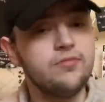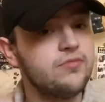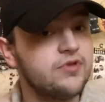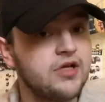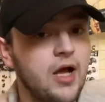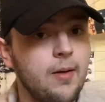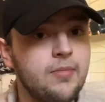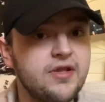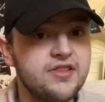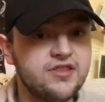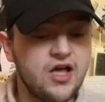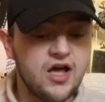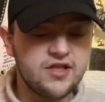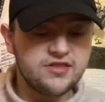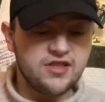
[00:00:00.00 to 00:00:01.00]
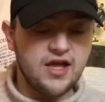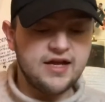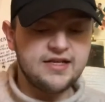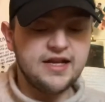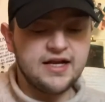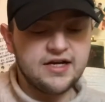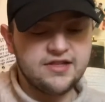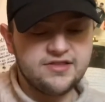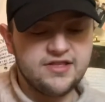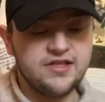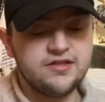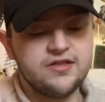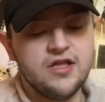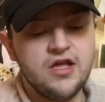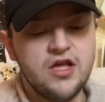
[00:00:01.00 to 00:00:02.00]
couple of star sign necklaces.
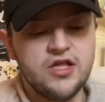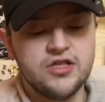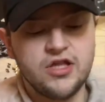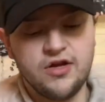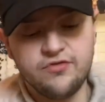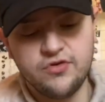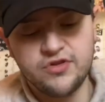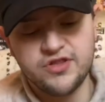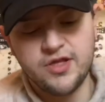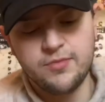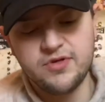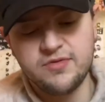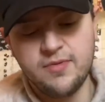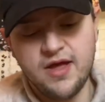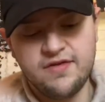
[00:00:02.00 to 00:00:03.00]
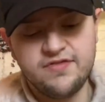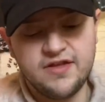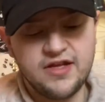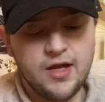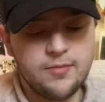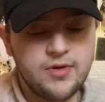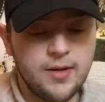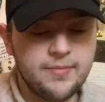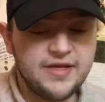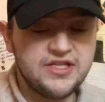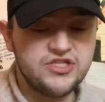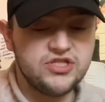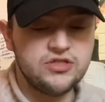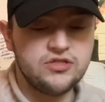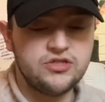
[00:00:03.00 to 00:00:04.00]
So I've got someone's birthday coming up
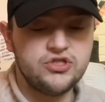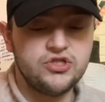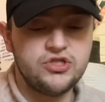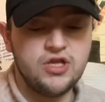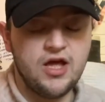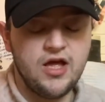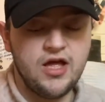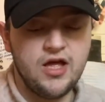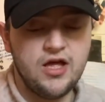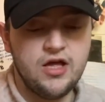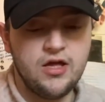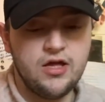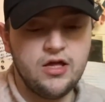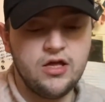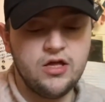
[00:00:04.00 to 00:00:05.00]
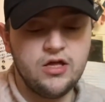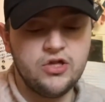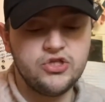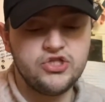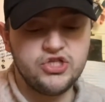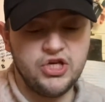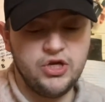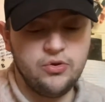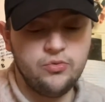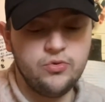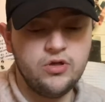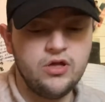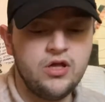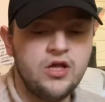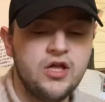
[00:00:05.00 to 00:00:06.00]
in June.
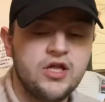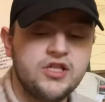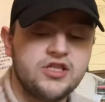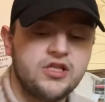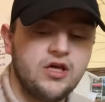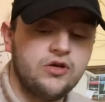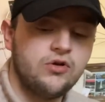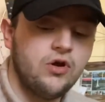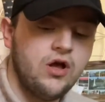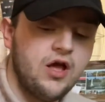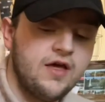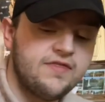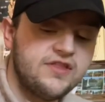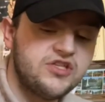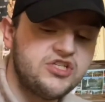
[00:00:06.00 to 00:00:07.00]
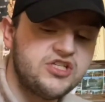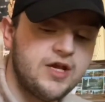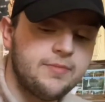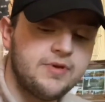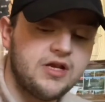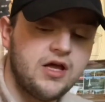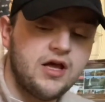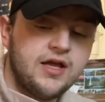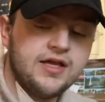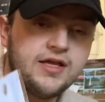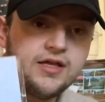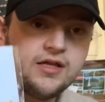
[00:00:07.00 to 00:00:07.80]
So I've got her the Gemini